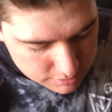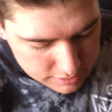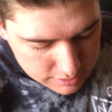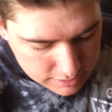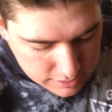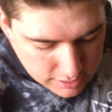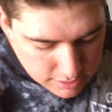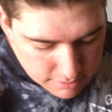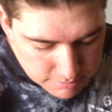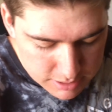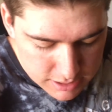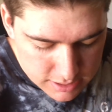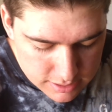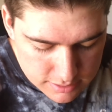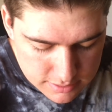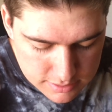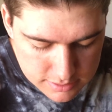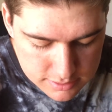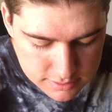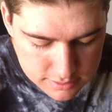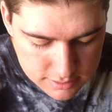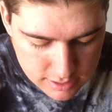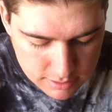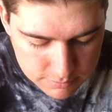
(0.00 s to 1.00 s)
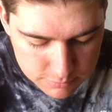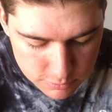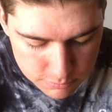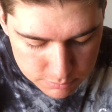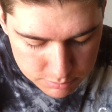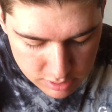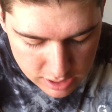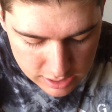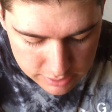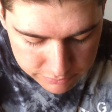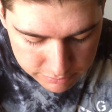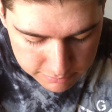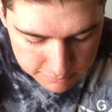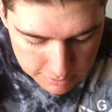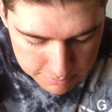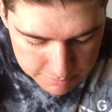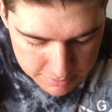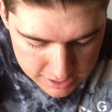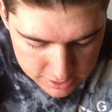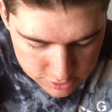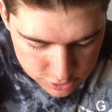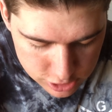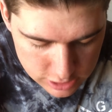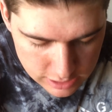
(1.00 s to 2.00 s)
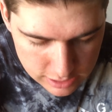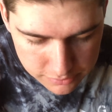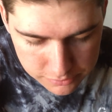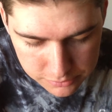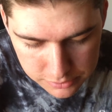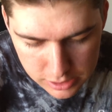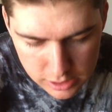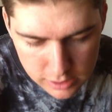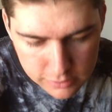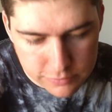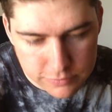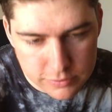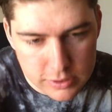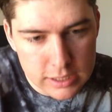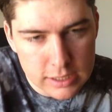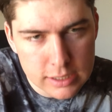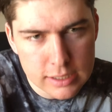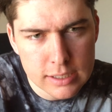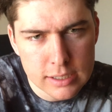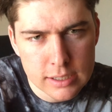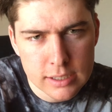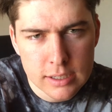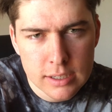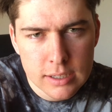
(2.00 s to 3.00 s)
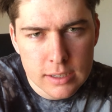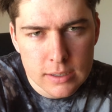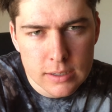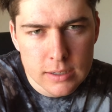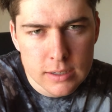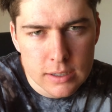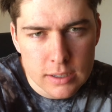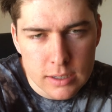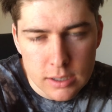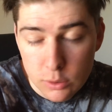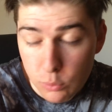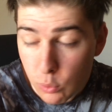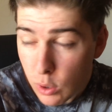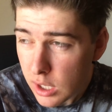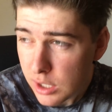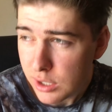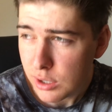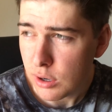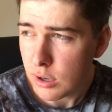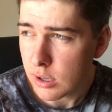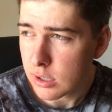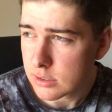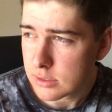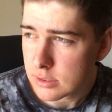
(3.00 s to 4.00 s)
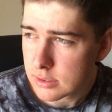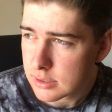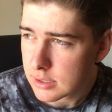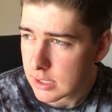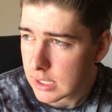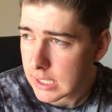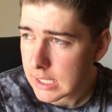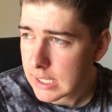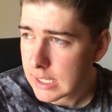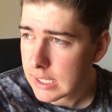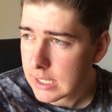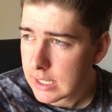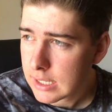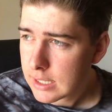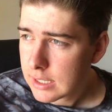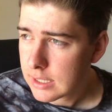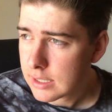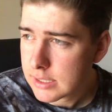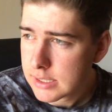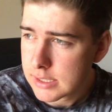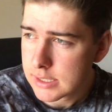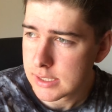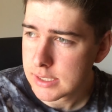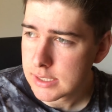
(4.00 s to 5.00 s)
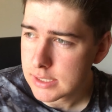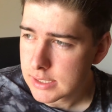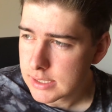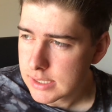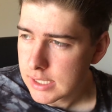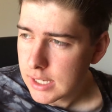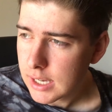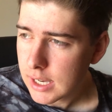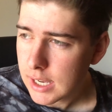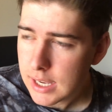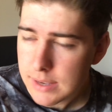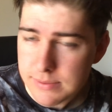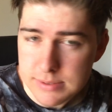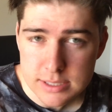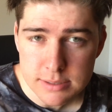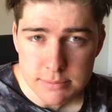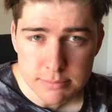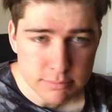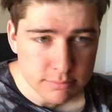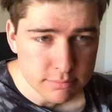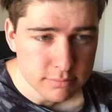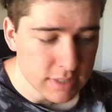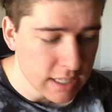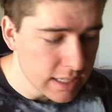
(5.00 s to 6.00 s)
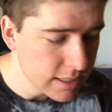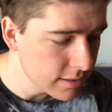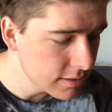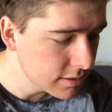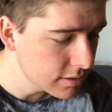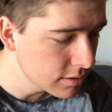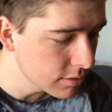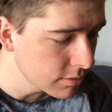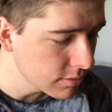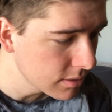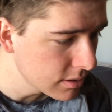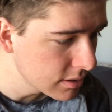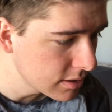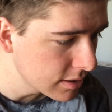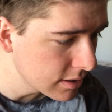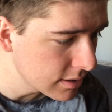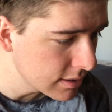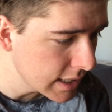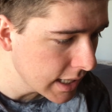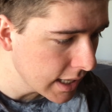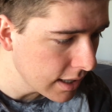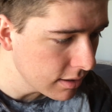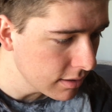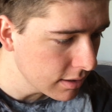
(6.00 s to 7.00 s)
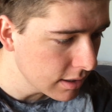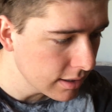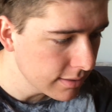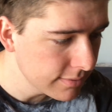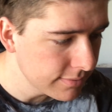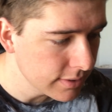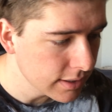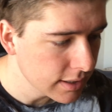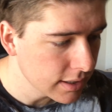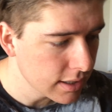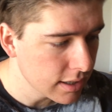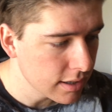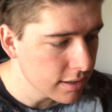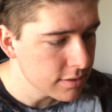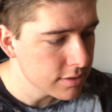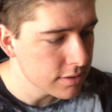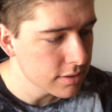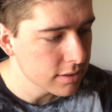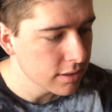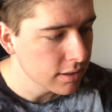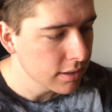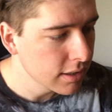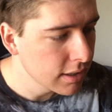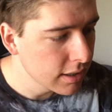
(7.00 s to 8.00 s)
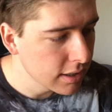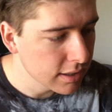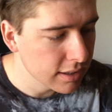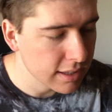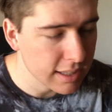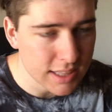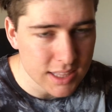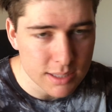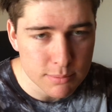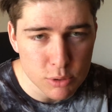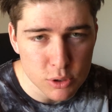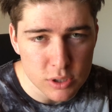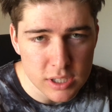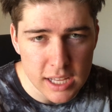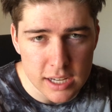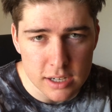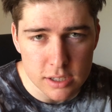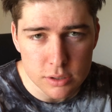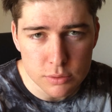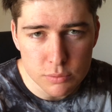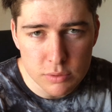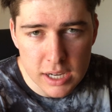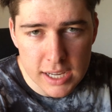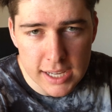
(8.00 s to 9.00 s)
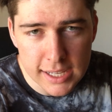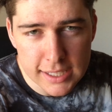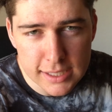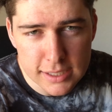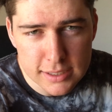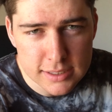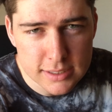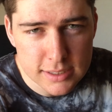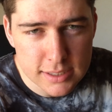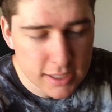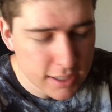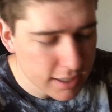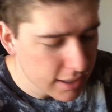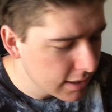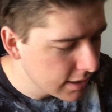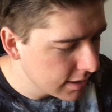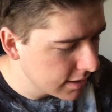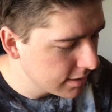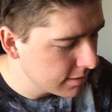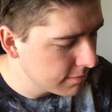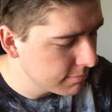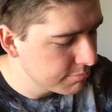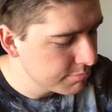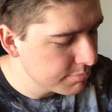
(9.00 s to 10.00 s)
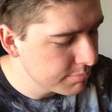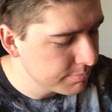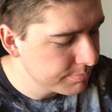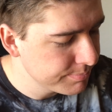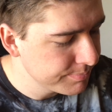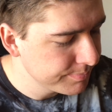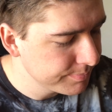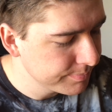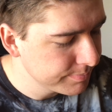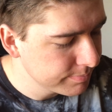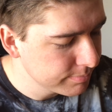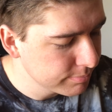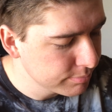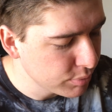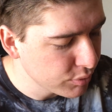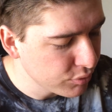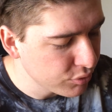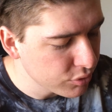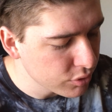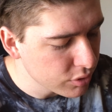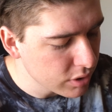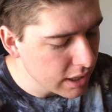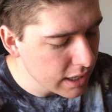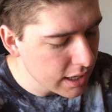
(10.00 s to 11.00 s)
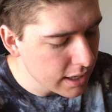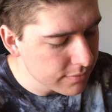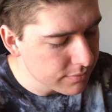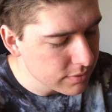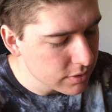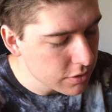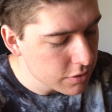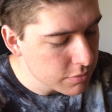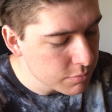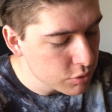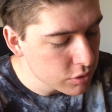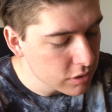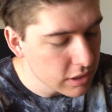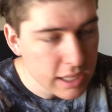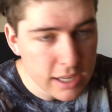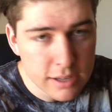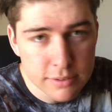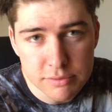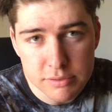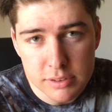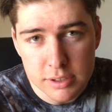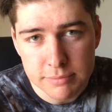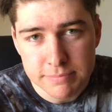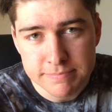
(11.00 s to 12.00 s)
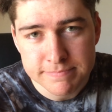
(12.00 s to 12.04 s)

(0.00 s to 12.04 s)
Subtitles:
here because I'm on break from my main channel and I figured, why not? I have some tennis stories to tell and I figured I should get them all out of the way before I have no more left.